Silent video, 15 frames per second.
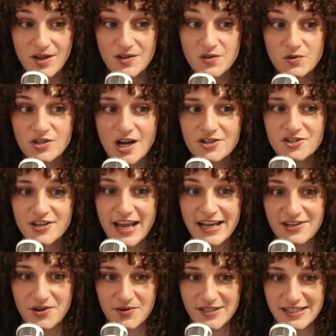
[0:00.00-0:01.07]
So Dr. K
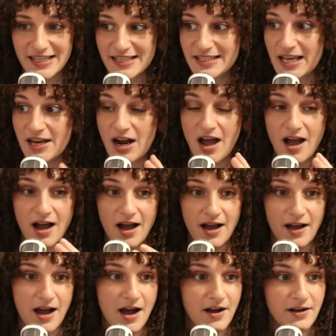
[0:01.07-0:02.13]
notices an
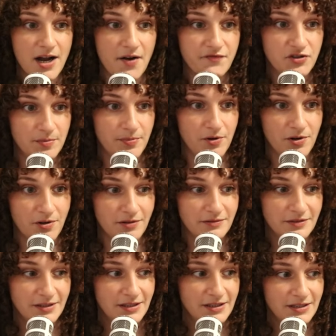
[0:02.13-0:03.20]
uncomfortable
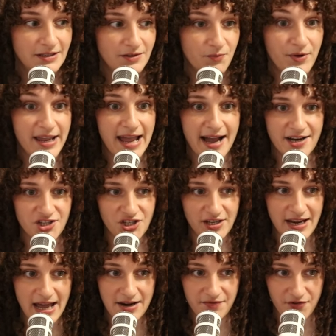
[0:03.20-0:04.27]
reaction
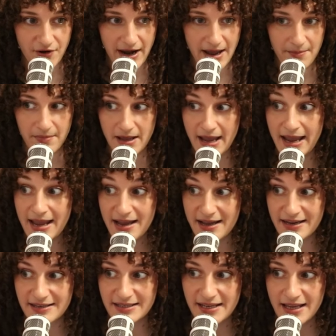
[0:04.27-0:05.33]
out of Graham.
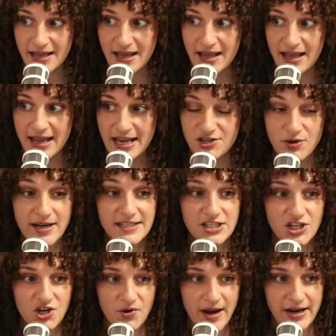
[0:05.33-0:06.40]
And he tries
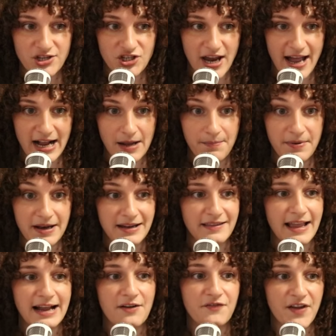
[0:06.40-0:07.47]
to correct Jack, but in
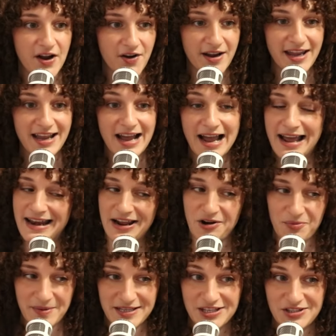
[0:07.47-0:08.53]
like a very, and I
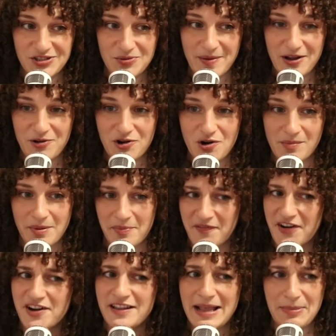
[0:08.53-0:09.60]
don't mean to toot my own horn, but
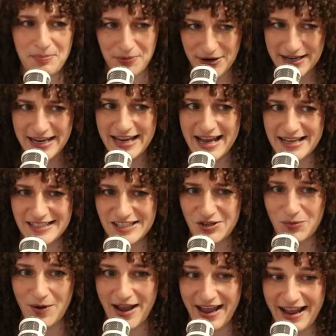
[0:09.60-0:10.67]
very like Brittany-esque
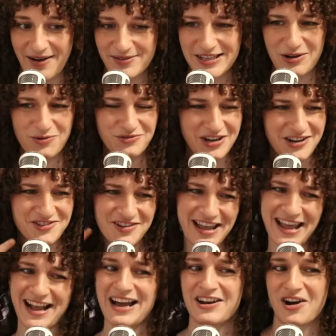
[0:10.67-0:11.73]
way. I was like, oh, Dr. K
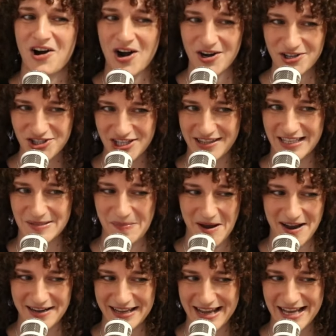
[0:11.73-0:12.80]
kind of harsh in this
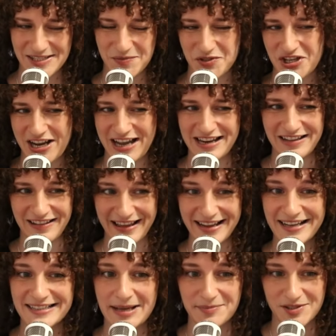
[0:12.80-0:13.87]
podcast, which I kind of like
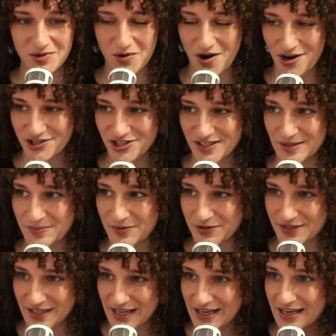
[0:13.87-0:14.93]
because I'm so harsh as a
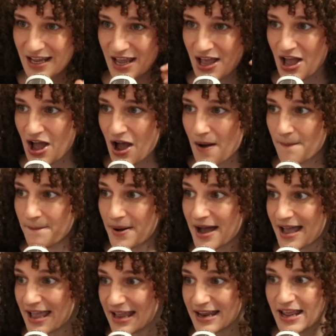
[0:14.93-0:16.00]
person.
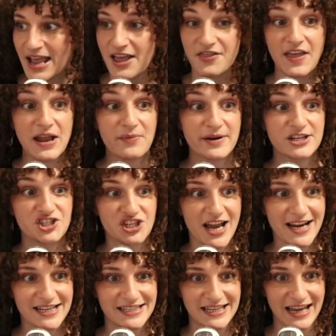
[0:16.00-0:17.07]
But they
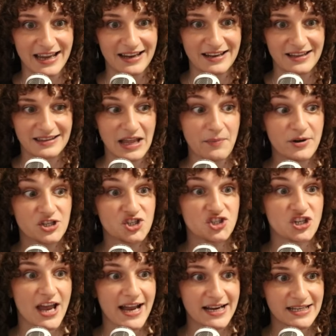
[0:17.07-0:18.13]
reject it. They
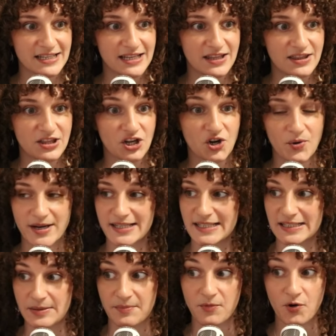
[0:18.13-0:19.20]
reject the
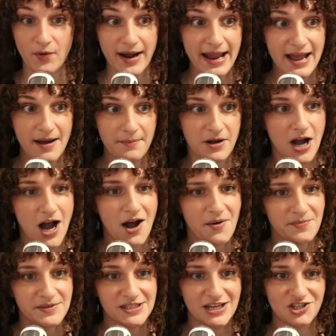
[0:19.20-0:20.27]
criticism. Graham
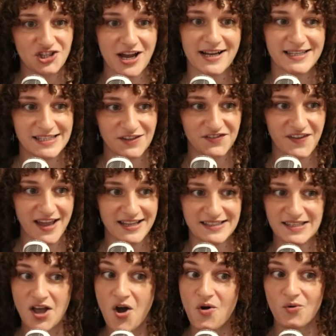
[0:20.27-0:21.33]
comes to Jack's
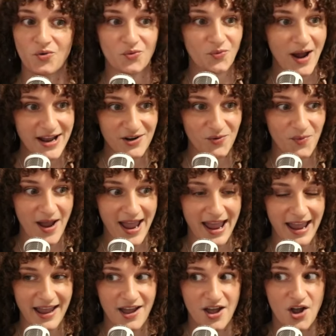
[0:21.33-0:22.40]
defense right
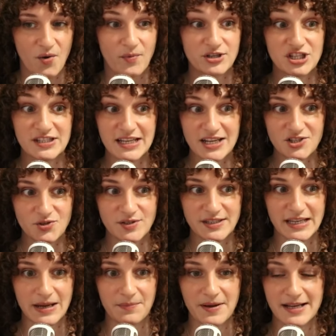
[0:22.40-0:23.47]
away, which is
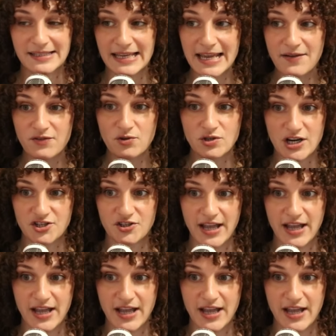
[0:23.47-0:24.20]
interesting because even though Dr.